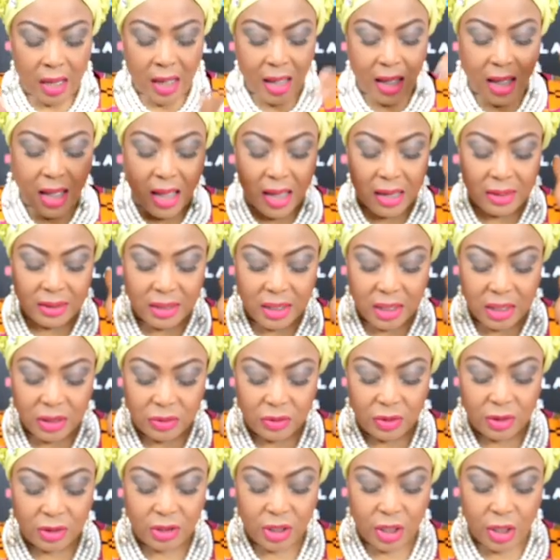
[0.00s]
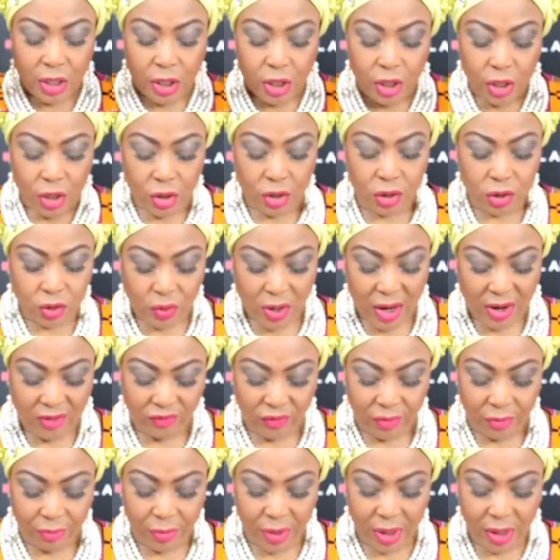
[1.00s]
And this was a huge one
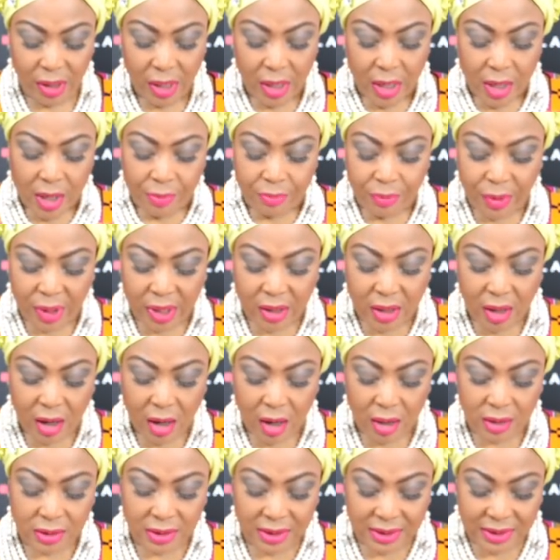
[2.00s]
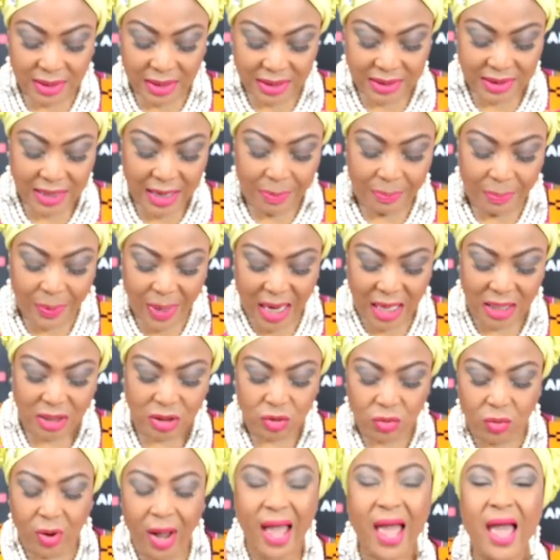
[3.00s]
for me because this applies
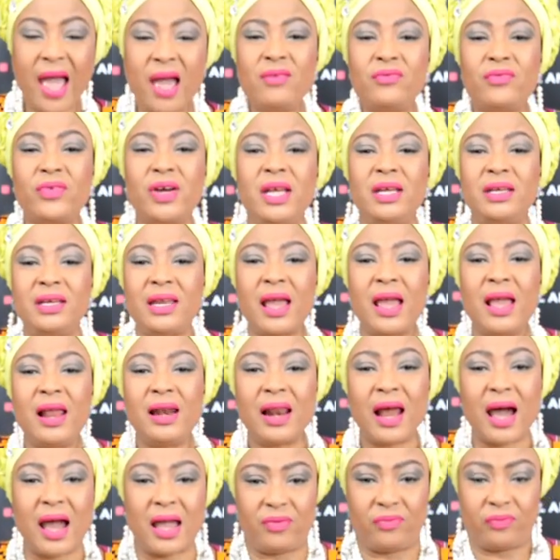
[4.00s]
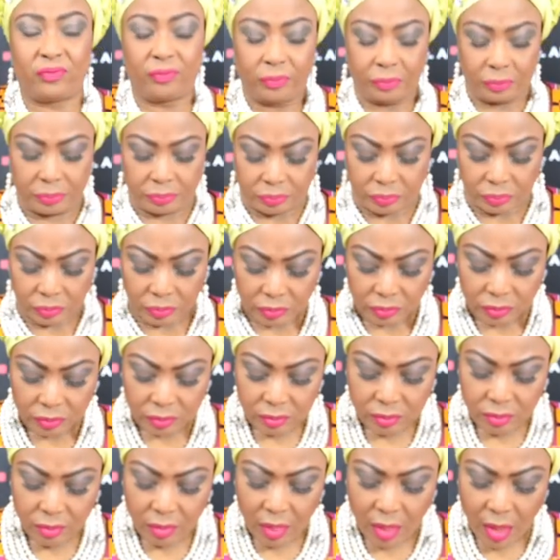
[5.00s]
to everyday life.
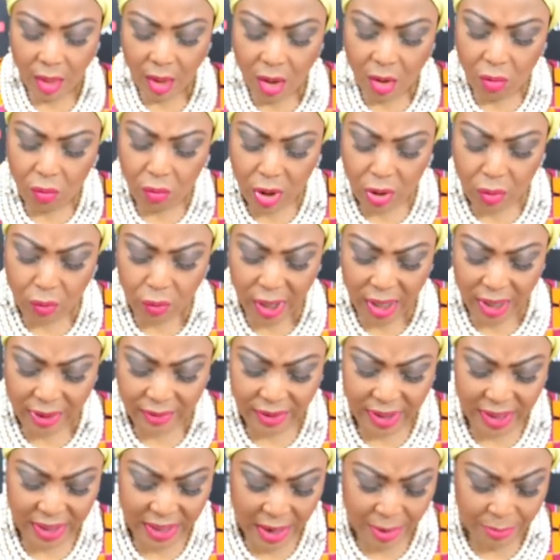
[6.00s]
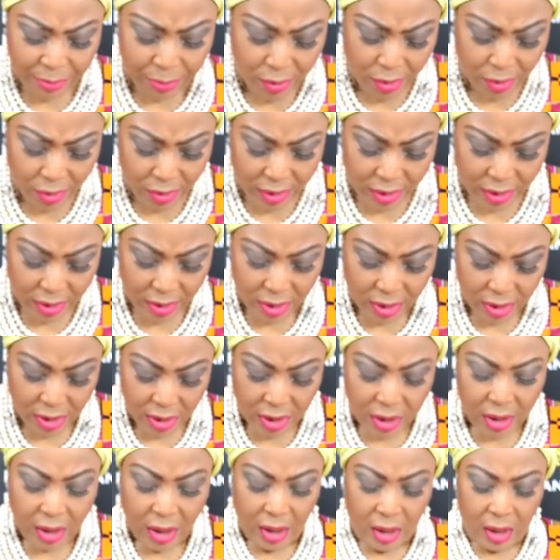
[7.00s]
When we read a book,
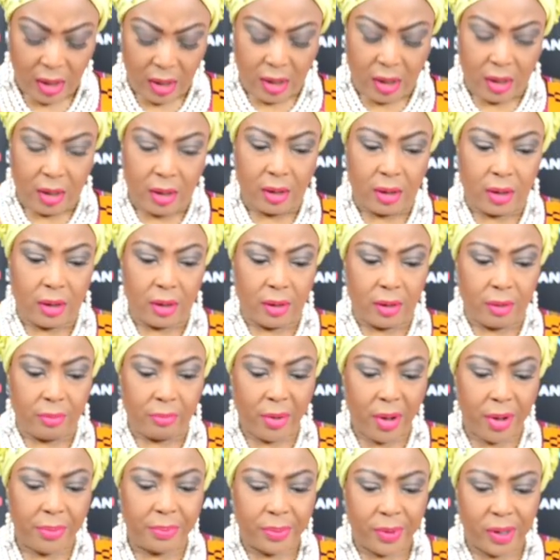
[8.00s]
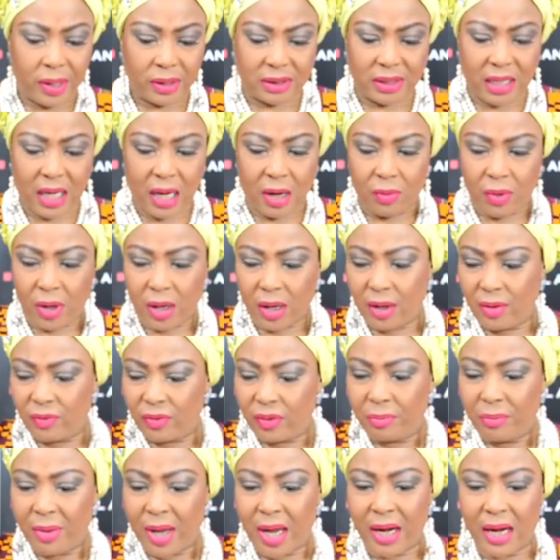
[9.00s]
Bob Proctor, one of
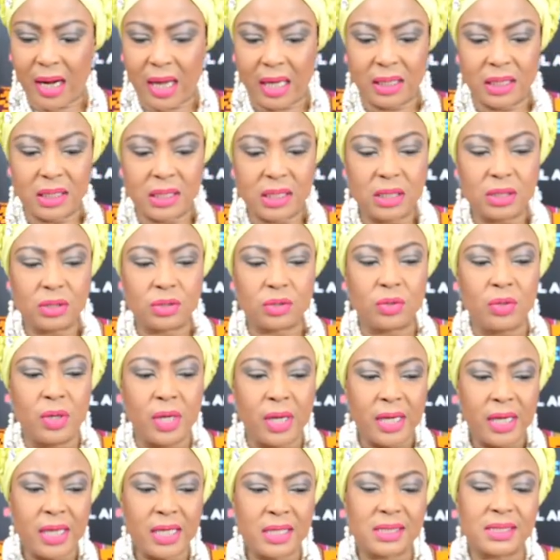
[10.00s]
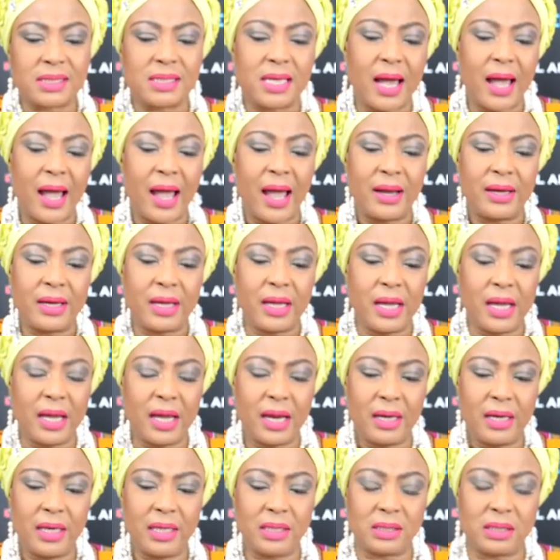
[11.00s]
the men I listened to, he said
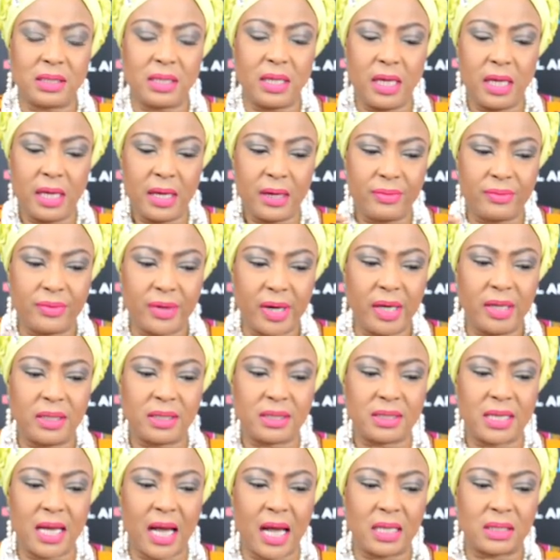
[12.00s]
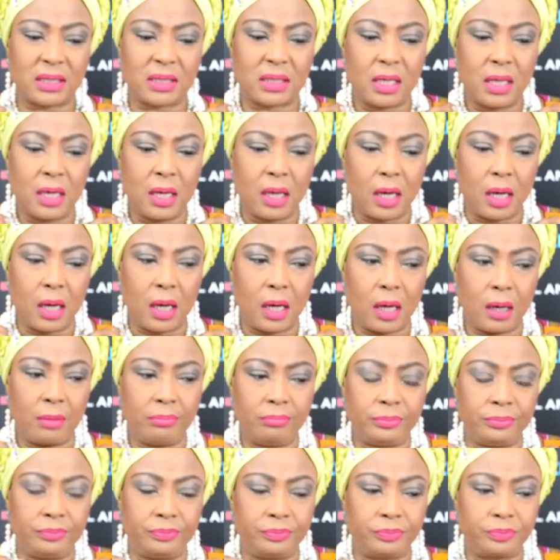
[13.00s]
he he reads that
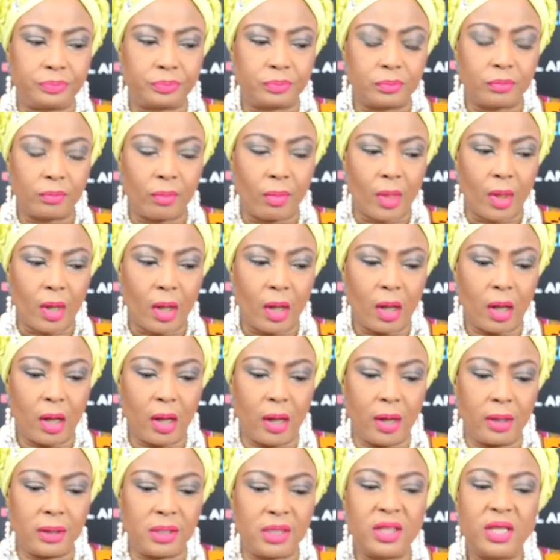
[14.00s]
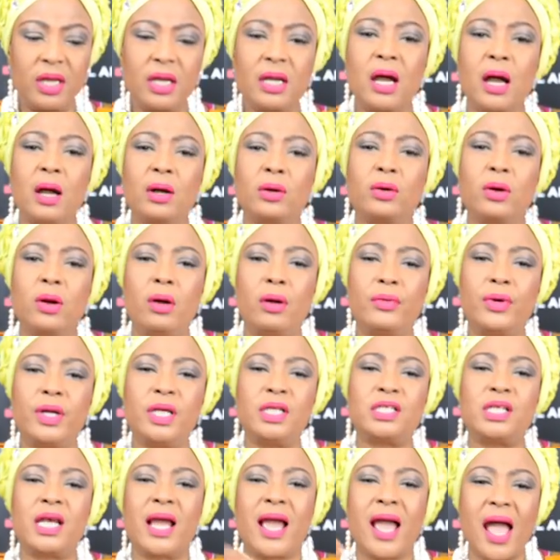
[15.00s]
um, uh, Think and Grow
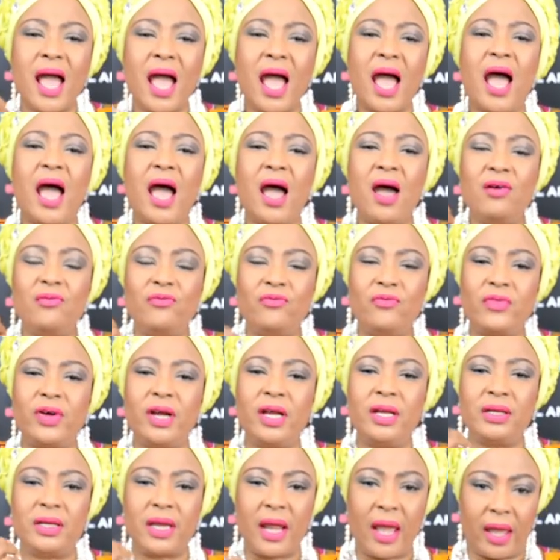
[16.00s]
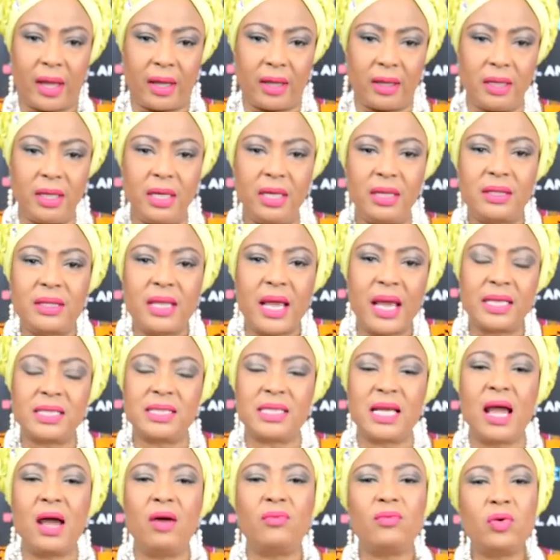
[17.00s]
Rich every day. He
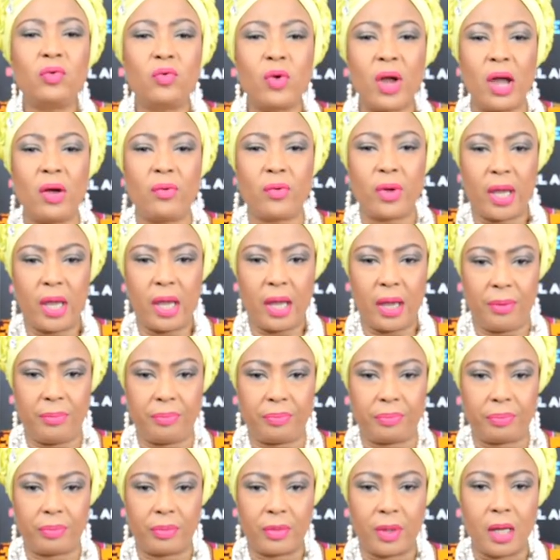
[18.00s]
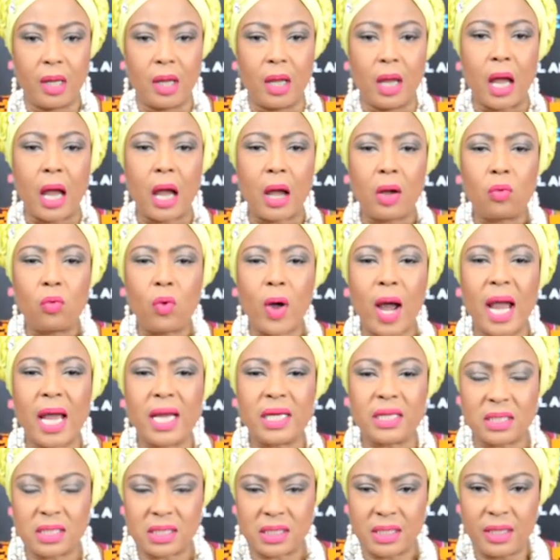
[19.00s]
takes it everywhere with him. And
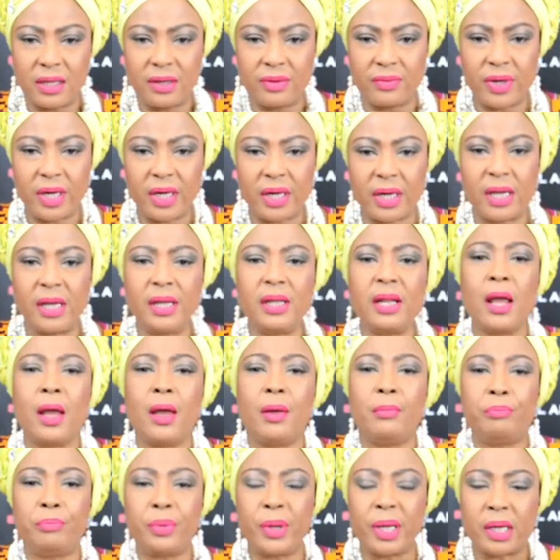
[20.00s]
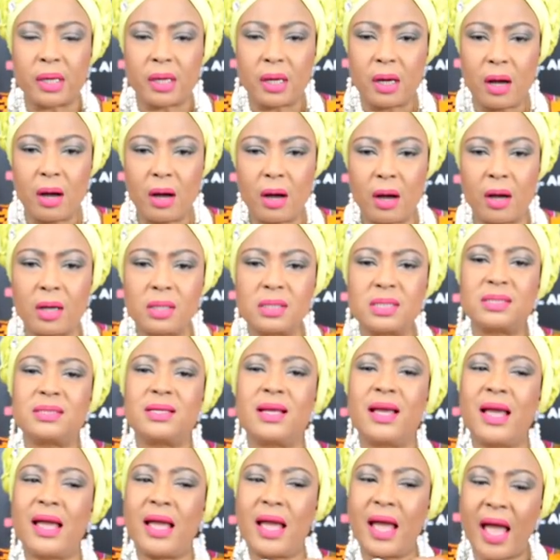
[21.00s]
why does he read it? Because
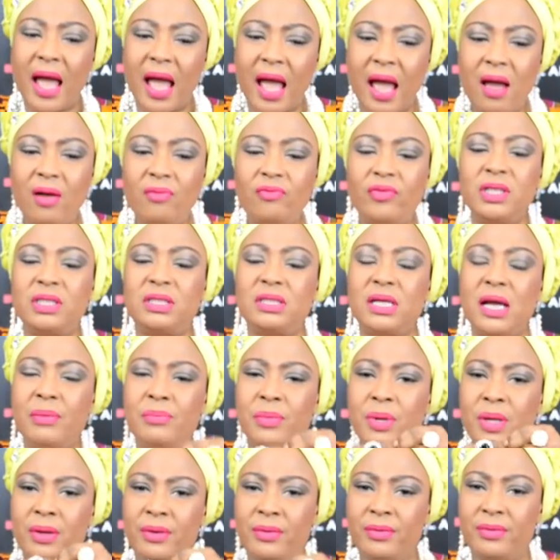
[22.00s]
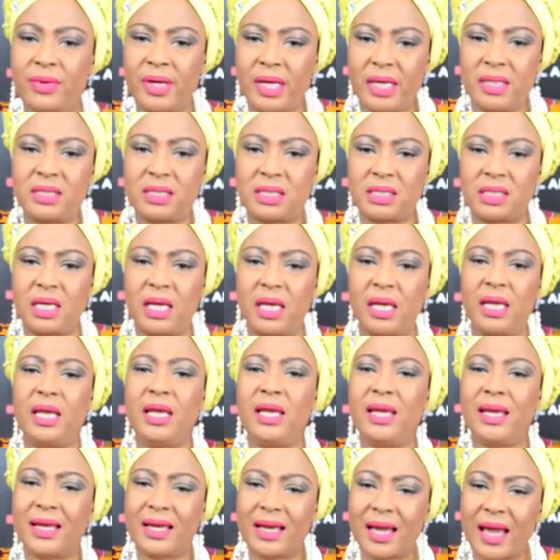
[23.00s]
every time he reads it,
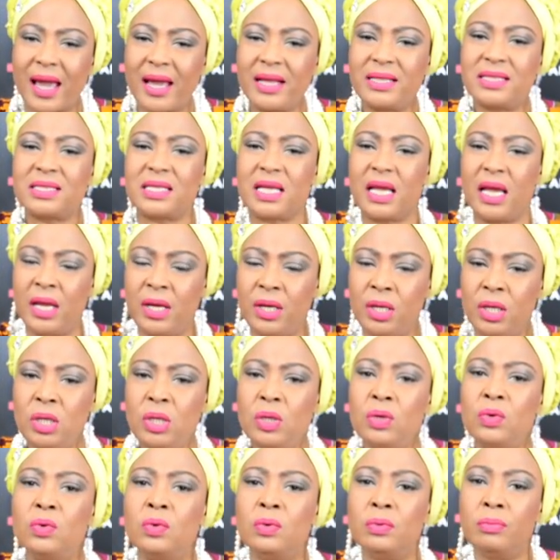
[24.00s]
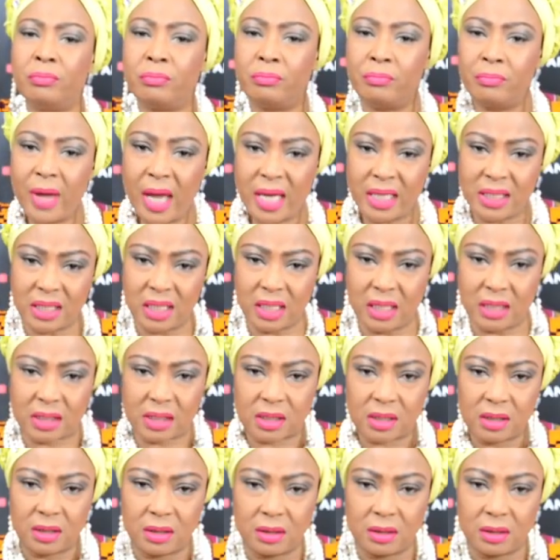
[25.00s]
he gets a new message.